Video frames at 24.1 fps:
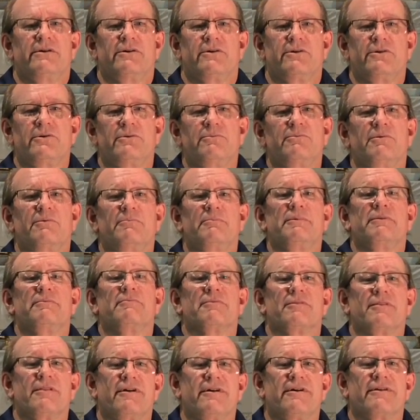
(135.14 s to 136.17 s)
who will be
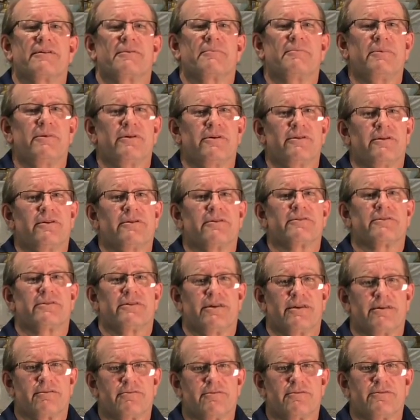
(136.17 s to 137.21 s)
relying upon our
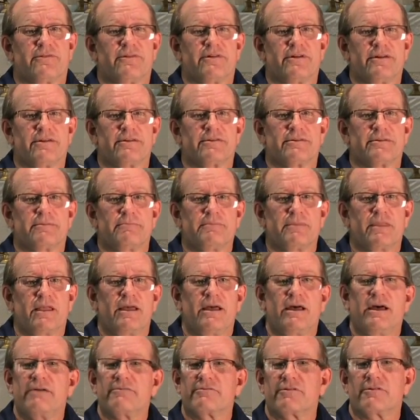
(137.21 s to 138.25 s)
sacrifice.
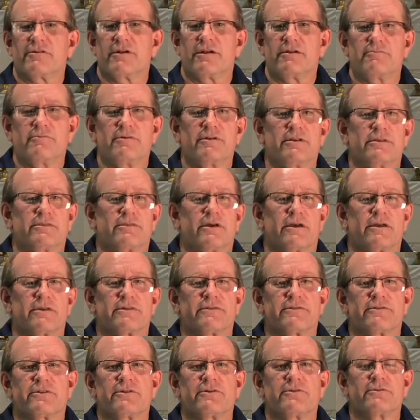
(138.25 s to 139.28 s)
Have a great week. Thanks
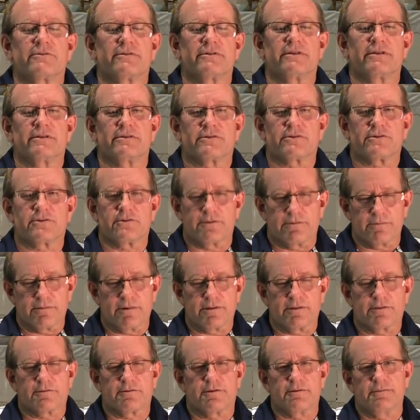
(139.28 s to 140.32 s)
for tuning in. Sermon
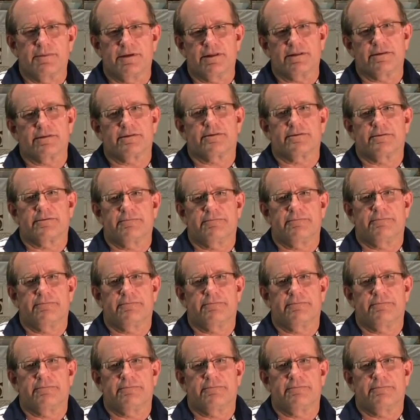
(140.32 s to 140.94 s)
in three minutes.